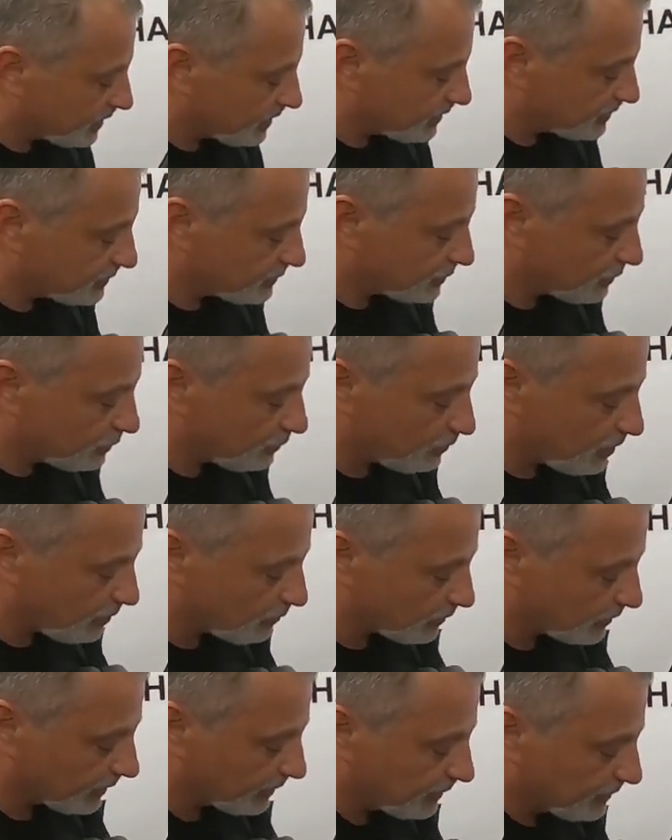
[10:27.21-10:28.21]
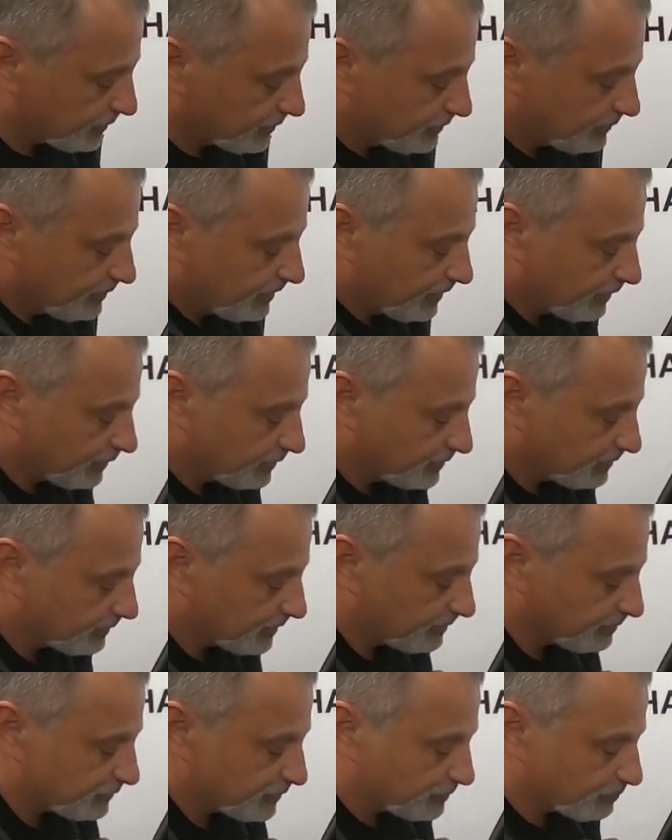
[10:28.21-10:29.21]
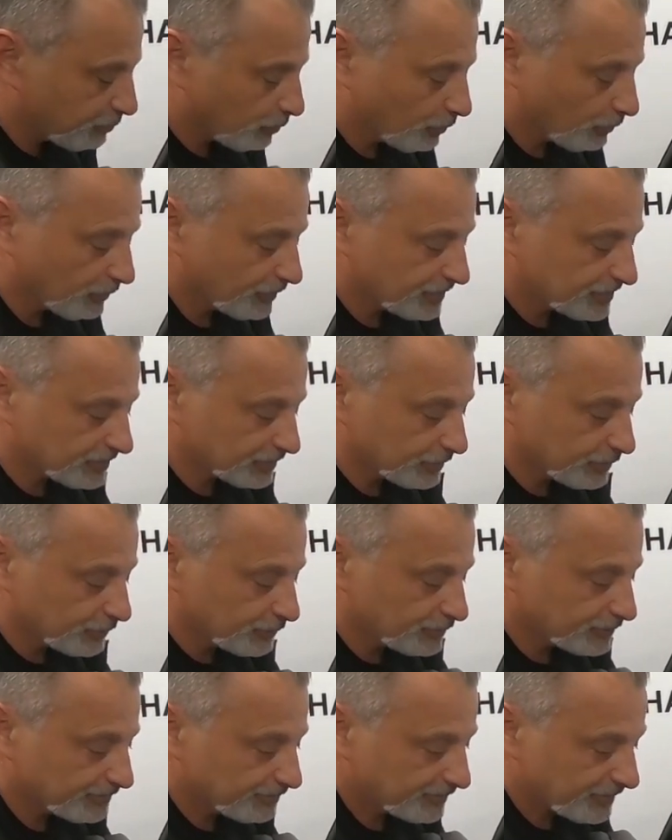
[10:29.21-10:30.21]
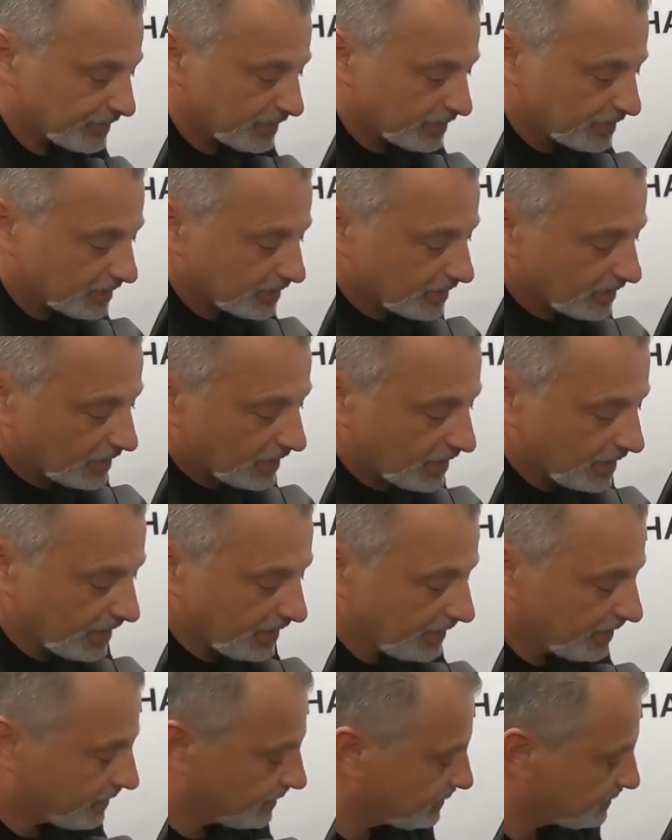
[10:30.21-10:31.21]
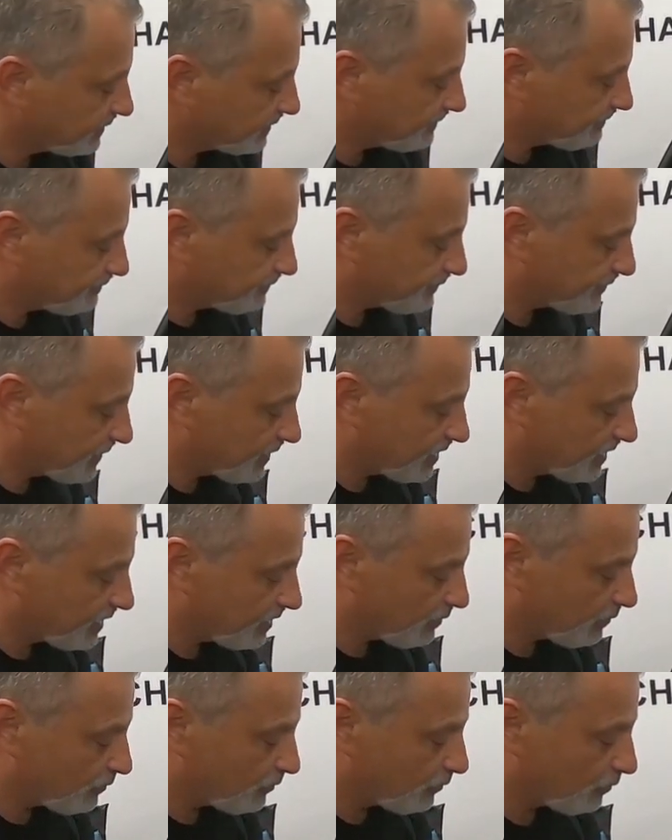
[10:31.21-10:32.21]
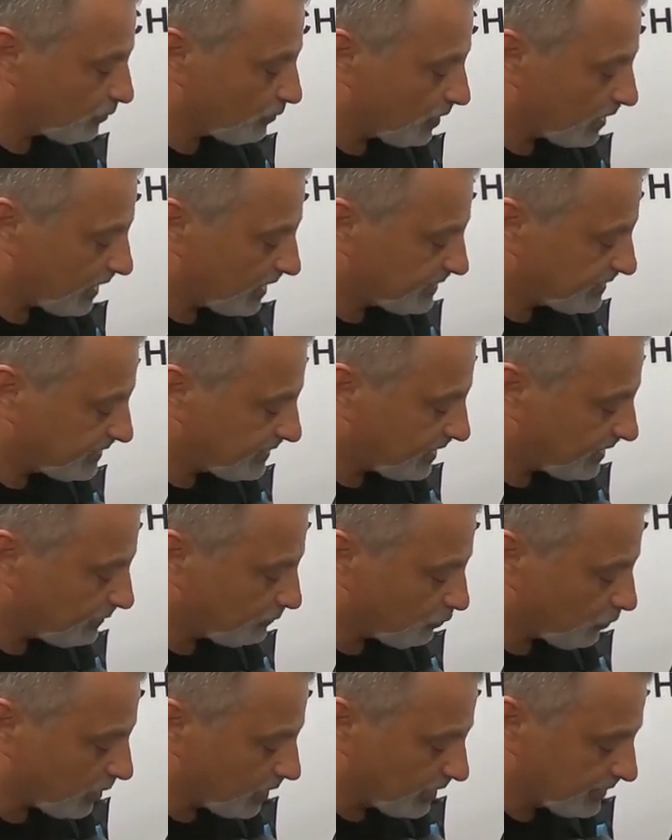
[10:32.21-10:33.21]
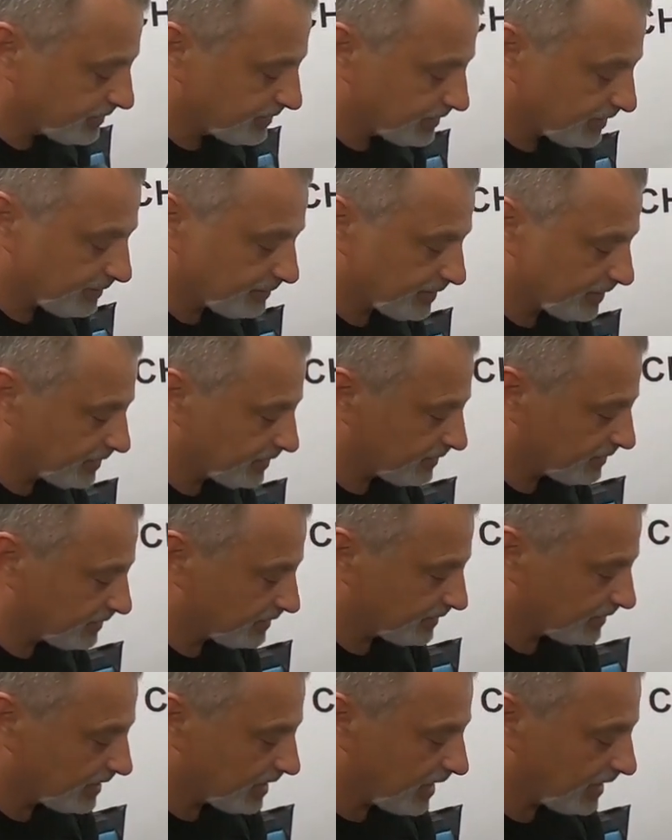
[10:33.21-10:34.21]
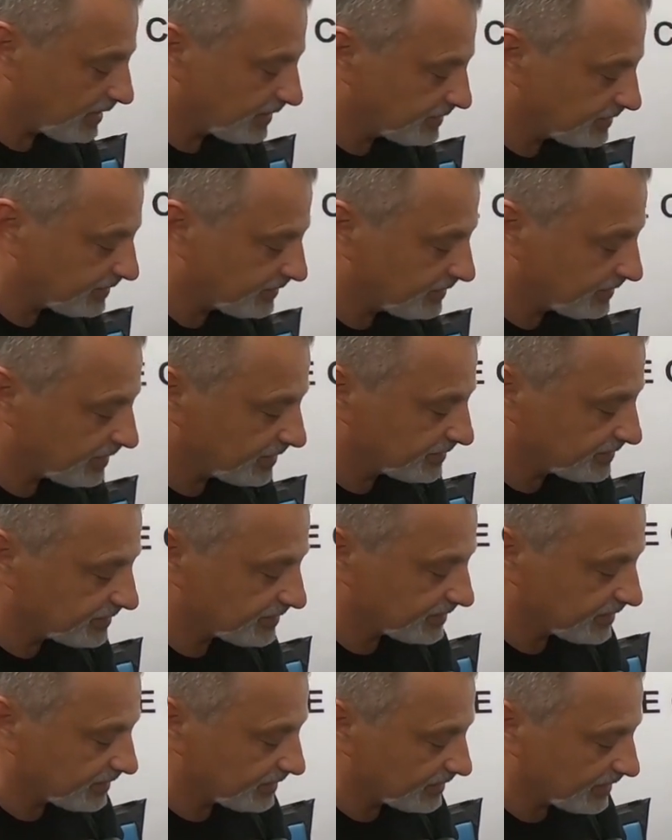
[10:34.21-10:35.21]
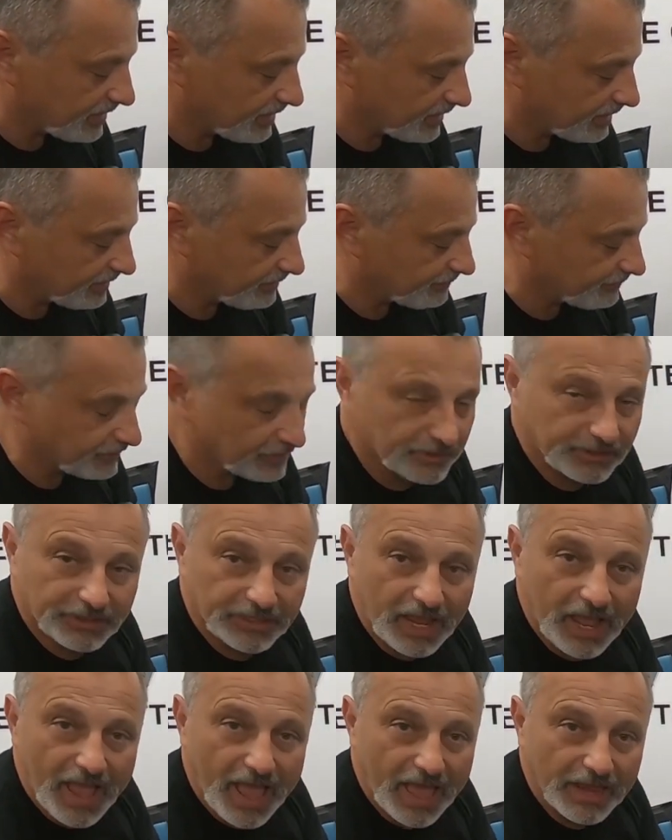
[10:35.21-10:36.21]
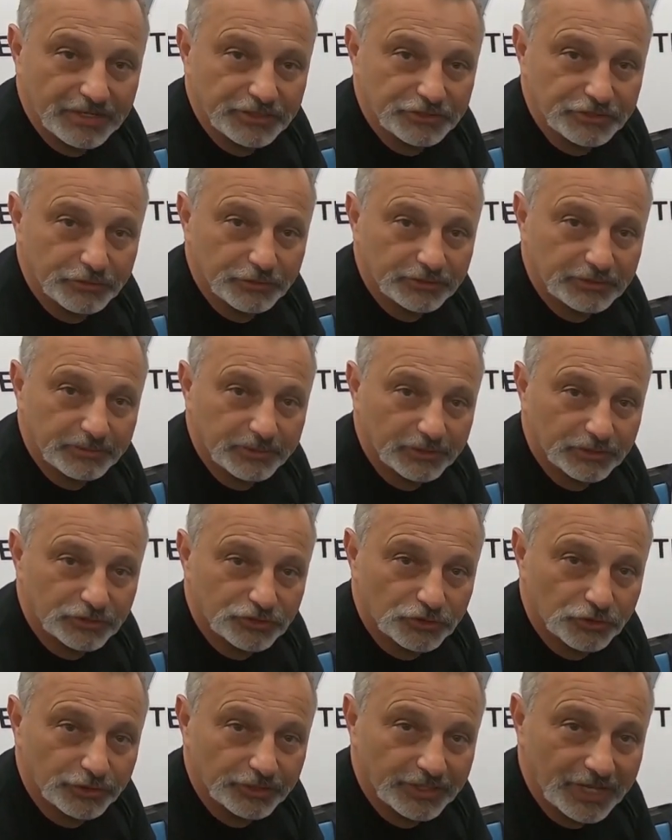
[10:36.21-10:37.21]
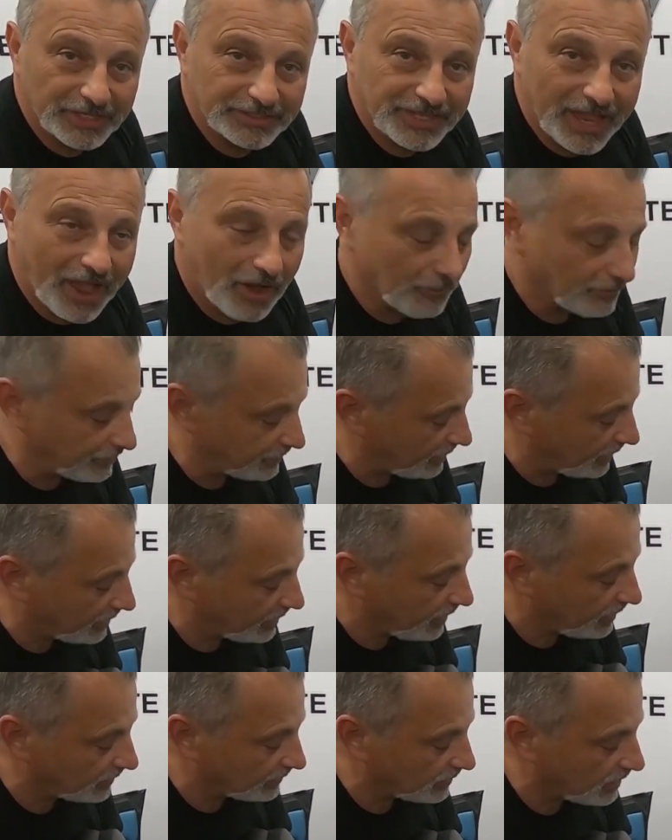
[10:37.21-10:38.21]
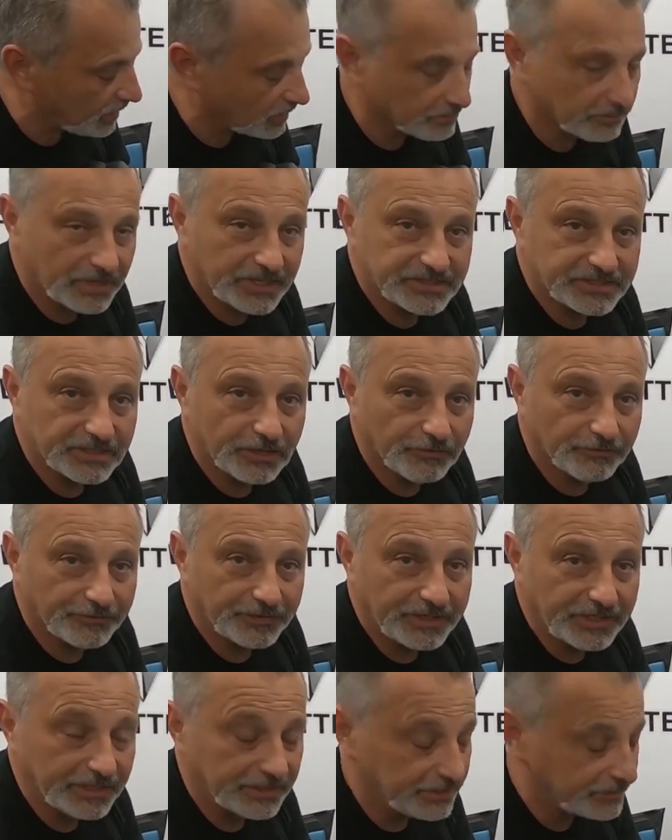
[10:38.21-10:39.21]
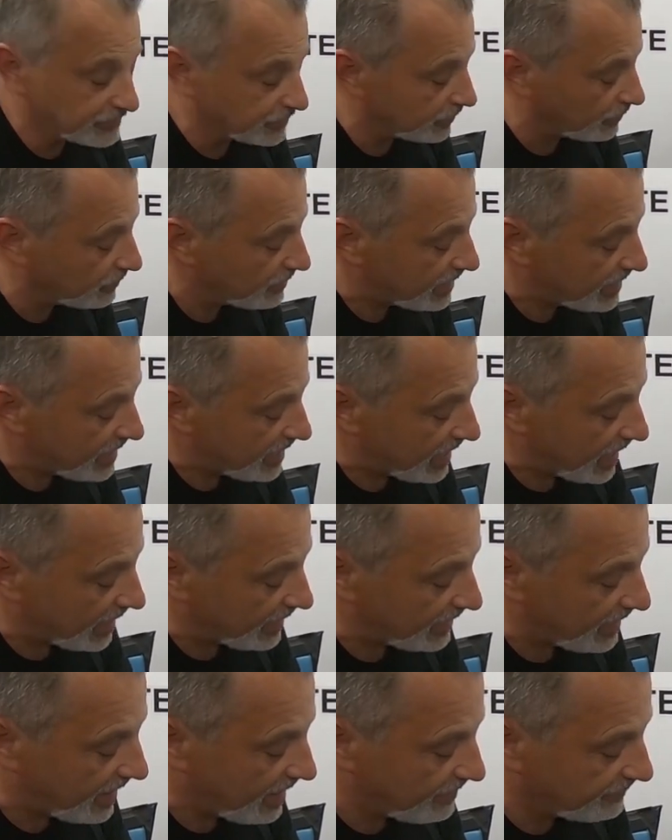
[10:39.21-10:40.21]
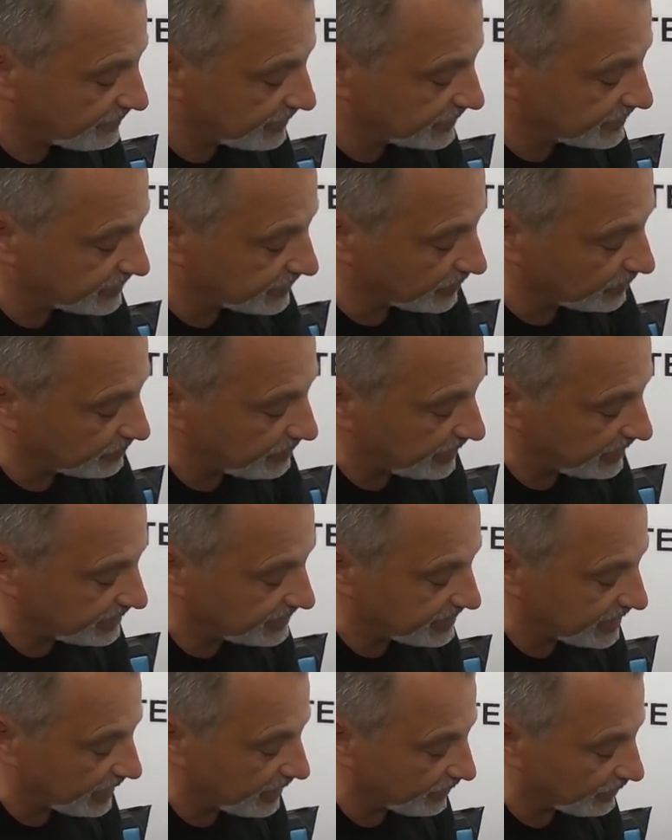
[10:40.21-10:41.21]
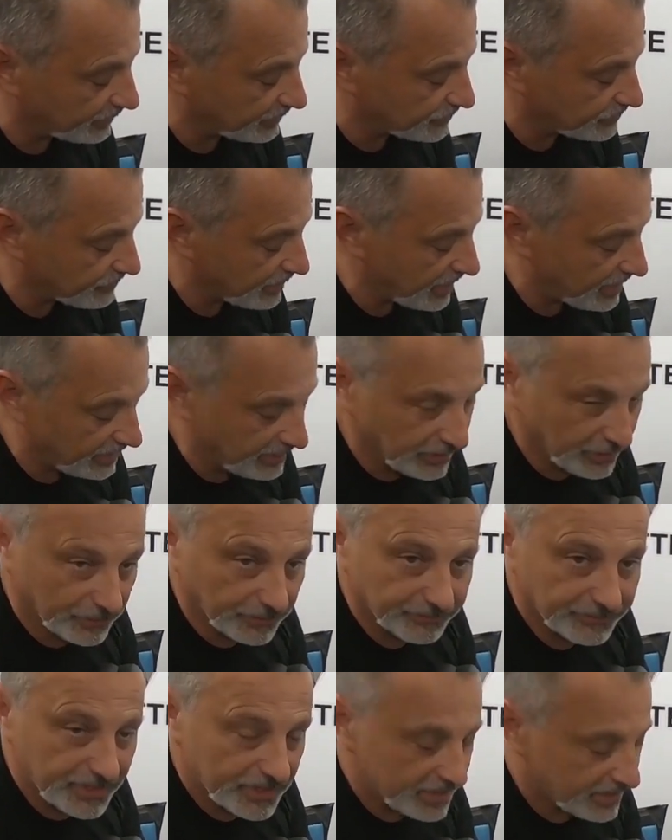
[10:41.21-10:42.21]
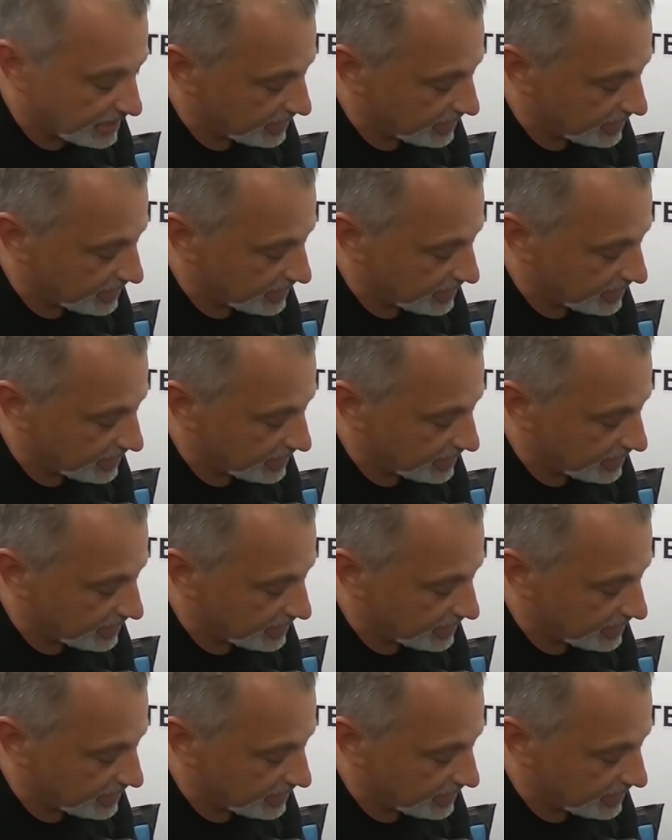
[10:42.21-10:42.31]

And so what we're going to do here is I'm going to just pull this loose. And what I did was, and I'm going to, I kind of did this, uh, figuring out how to do it to be able to show you guys how, and then I kind of locked myself in. So I have this little pigtail that's right here.